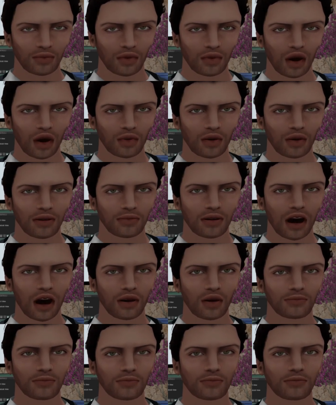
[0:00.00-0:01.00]
And
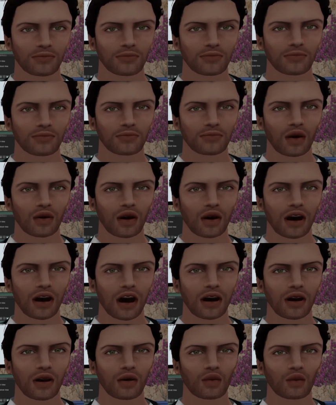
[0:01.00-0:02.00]
if
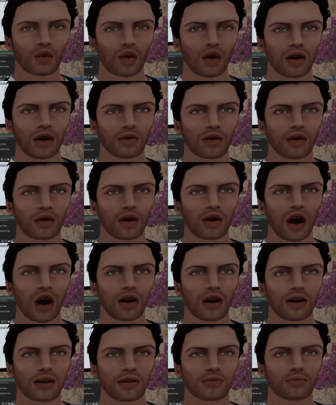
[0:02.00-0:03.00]
we go more
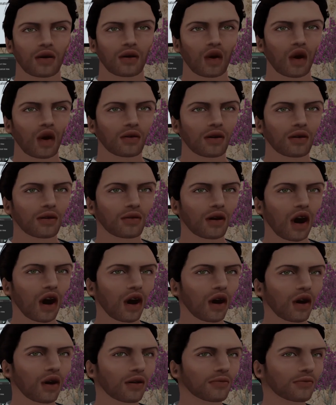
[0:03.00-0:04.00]
broadly, and
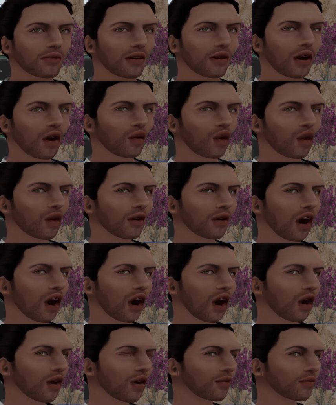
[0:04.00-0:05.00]
Holt
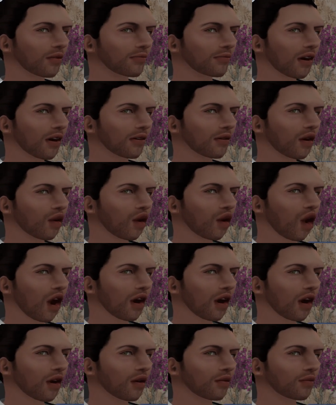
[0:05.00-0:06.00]
Lundstad study a
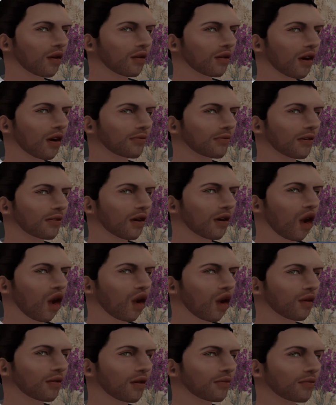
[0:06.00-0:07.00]
lot
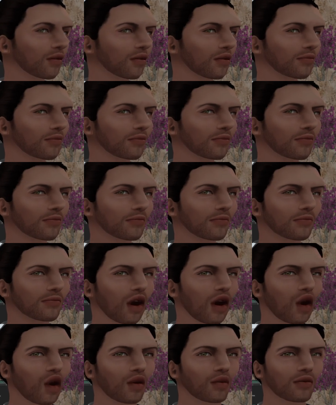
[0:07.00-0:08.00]

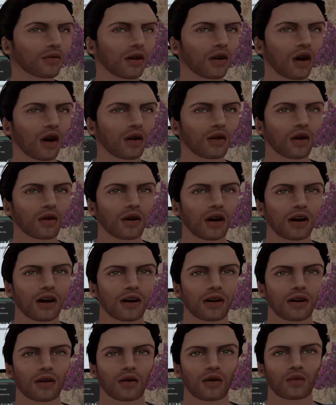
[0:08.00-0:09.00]
this component,
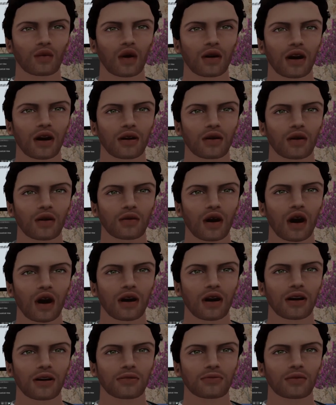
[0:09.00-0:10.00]
it is the same as
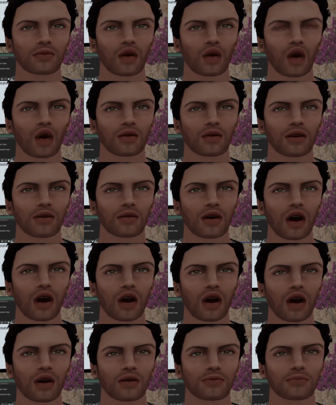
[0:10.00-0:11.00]
smoking 15
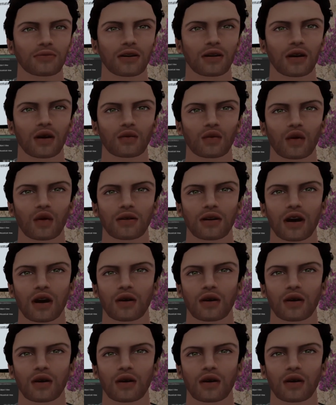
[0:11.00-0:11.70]
cigarettes.